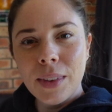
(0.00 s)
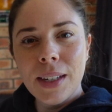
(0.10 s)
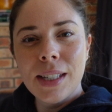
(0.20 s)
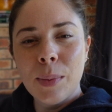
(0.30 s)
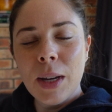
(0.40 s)

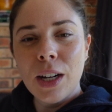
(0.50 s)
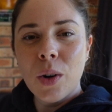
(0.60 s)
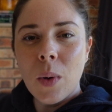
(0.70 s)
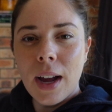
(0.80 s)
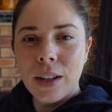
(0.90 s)
It's been a
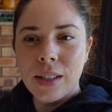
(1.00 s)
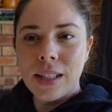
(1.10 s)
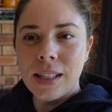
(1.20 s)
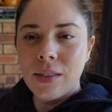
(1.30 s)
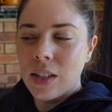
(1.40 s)
while
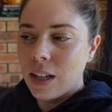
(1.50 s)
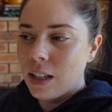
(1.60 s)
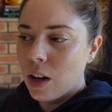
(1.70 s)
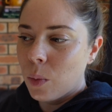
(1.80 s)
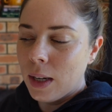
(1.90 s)
since I've
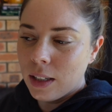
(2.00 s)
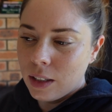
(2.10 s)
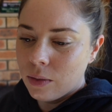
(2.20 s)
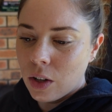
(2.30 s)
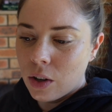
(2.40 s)
done a weekly
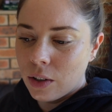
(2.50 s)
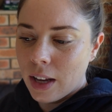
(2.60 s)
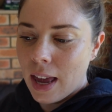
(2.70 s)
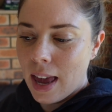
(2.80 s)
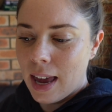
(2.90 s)
vlog
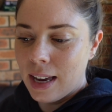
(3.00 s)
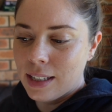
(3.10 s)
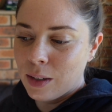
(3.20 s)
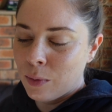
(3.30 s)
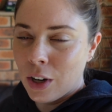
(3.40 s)
and
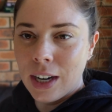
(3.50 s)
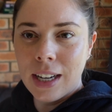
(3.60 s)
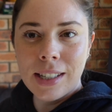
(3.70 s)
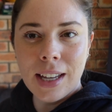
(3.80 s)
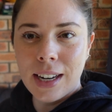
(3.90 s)
I'm very
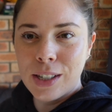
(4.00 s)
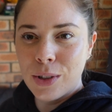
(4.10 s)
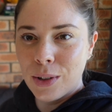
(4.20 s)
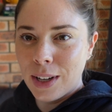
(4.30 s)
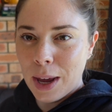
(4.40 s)
excited
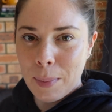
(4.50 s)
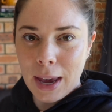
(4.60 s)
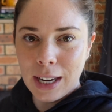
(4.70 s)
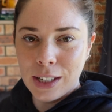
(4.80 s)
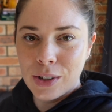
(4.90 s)
to get
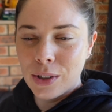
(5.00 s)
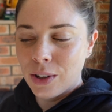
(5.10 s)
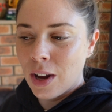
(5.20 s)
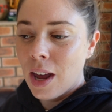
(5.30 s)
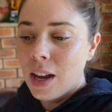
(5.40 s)
back
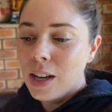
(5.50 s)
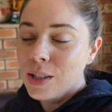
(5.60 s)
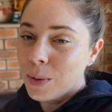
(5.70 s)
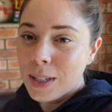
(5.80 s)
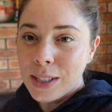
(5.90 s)
into
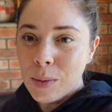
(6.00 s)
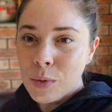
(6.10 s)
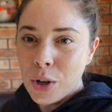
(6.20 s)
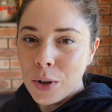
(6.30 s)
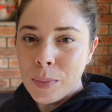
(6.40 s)
doing some
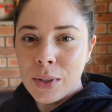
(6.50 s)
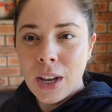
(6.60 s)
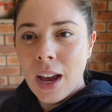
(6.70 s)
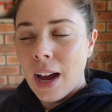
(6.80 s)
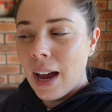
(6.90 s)
jobs.
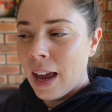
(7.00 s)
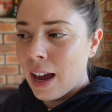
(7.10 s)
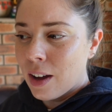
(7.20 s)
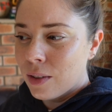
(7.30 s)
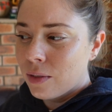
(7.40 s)
I
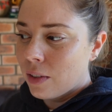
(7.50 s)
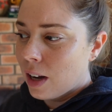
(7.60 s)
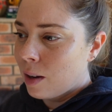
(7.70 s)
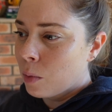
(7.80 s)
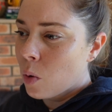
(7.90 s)
have
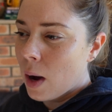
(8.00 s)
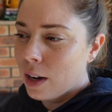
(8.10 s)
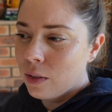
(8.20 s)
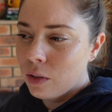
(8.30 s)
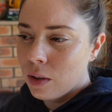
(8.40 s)
quite
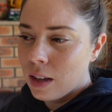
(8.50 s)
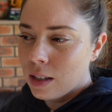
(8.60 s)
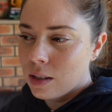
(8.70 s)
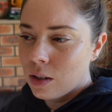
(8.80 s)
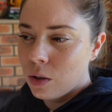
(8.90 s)
a few
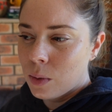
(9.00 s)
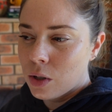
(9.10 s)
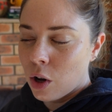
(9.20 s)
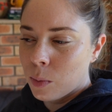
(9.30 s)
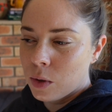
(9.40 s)
things to do in
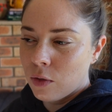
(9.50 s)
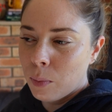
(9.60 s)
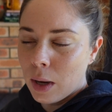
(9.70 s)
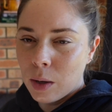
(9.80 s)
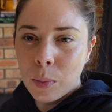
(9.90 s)
terms of
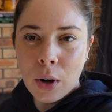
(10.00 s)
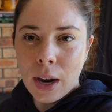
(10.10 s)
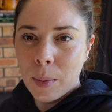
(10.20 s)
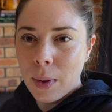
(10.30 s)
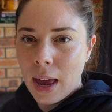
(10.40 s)
bed
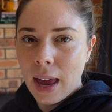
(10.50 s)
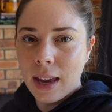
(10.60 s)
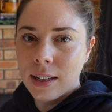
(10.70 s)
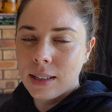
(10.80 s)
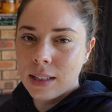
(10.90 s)
prep
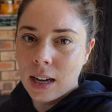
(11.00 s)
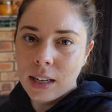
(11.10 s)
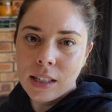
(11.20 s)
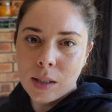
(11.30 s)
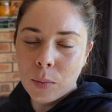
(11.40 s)
and
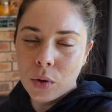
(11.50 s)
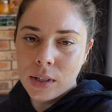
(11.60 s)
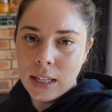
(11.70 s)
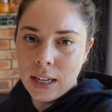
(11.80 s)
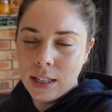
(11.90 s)
starting some more
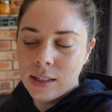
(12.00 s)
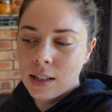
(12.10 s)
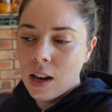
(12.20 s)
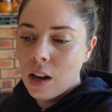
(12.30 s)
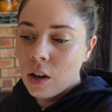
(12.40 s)
seeds
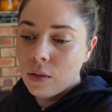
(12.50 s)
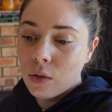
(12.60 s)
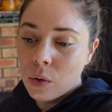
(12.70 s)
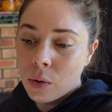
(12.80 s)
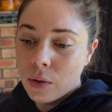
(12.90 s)

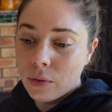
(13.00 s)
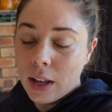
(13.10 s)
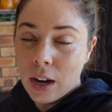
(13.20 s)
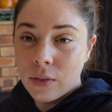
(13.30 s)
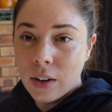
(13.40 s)
for the
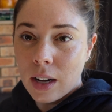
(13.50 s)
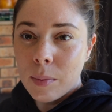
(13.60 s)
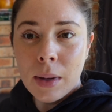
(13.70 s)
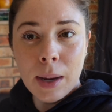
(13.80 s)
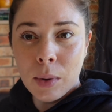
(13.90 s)
flower
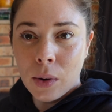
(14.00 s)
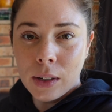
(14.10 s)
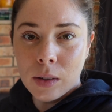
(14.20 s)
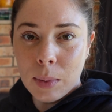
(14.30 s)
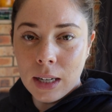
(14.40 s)
farm. I'm
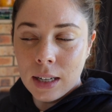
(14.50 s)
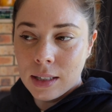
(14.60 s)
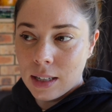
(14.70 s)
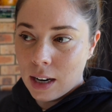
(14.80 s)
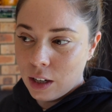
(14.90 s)
going to be
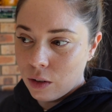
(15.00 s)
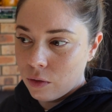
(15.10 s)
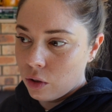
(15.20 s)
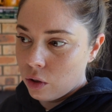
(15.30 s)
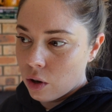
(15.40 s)
starting a
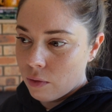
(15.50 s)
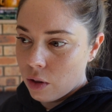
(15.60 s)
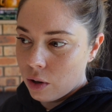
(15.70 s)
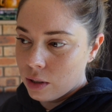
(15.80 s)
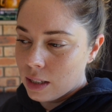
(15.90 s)
few of
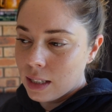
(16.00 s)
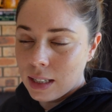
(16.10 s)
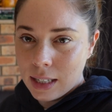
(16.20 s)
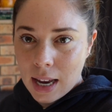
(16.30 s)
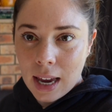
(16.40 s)
those
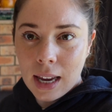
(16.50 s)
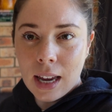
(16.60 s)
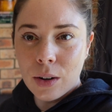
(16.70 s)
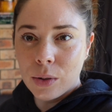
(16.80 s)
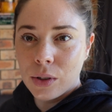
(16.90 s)
today
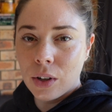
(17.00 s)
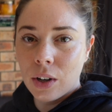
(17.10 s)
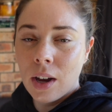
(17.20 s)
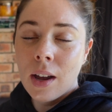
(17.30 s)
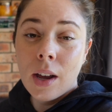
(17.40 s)
and
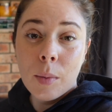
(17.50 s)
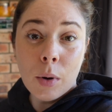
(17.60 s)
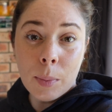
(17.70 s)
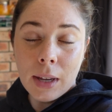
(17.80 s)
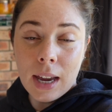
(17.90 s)
also
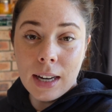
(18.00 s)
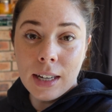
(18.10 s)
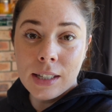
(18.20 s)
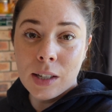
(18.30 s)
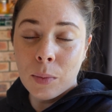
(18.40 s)

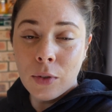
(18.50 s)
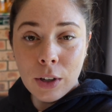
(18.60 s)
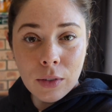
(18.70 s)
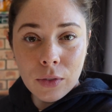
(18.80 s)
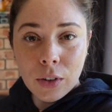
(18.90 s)
propagating some
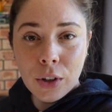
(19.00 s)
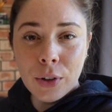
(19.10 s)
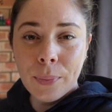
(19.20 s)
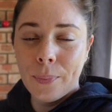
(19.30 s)
feverfew.